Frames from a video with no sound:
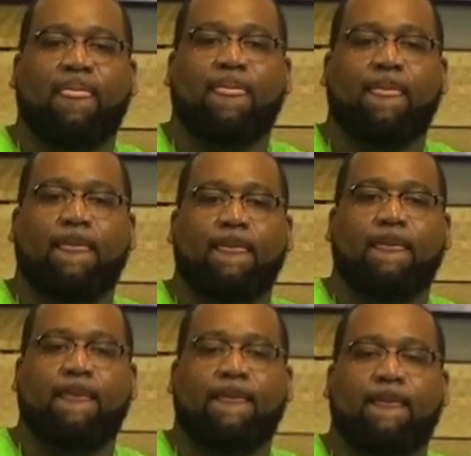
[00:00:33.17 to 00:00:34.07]

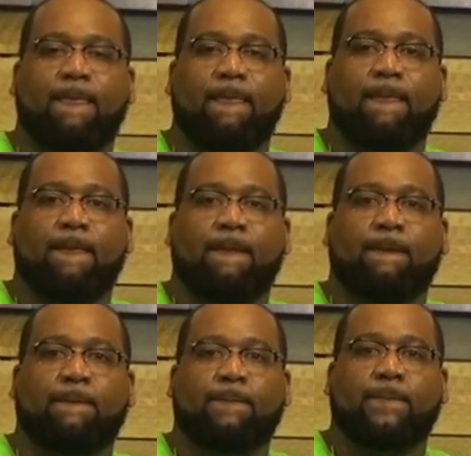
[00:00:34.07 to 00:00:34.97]
where, are you
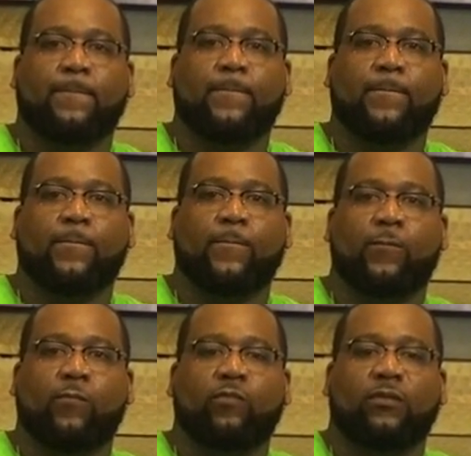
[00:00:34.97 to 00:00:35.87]
currently
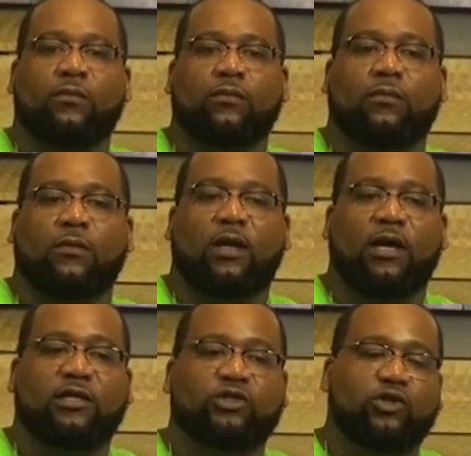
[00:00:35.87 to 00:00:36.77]

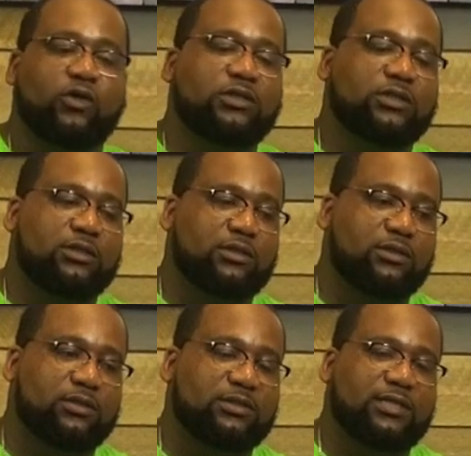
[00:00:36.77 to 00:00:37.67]
located? Georgia.
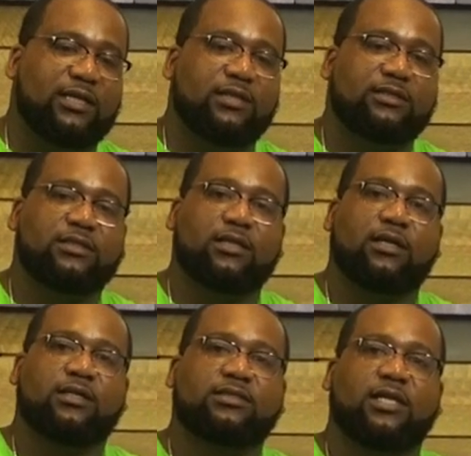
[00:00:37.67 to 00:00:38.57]
Stay in the
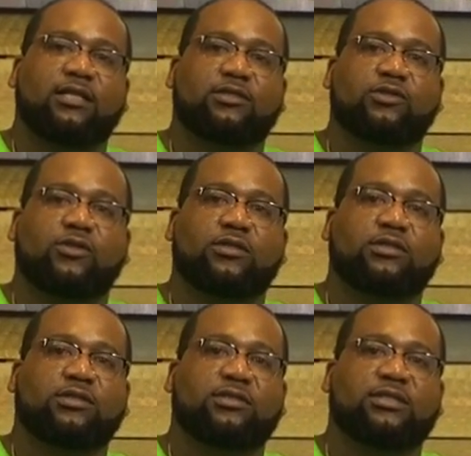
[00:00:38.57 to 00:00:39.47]
uh, state of
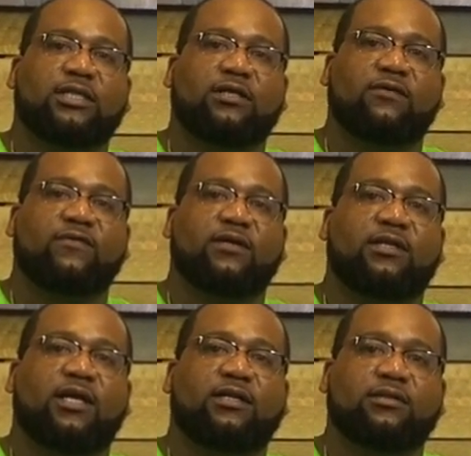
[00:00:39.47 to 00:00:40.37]
Georgia, city of
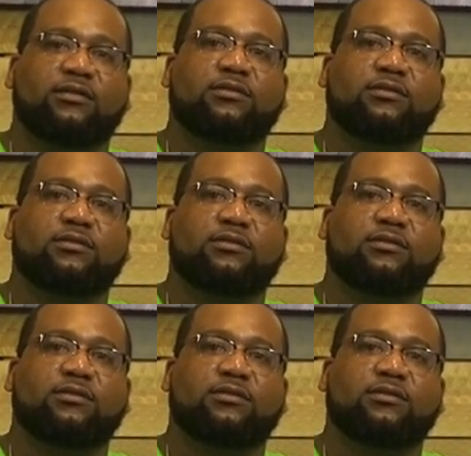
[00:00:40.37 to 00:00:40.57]
Atlanta.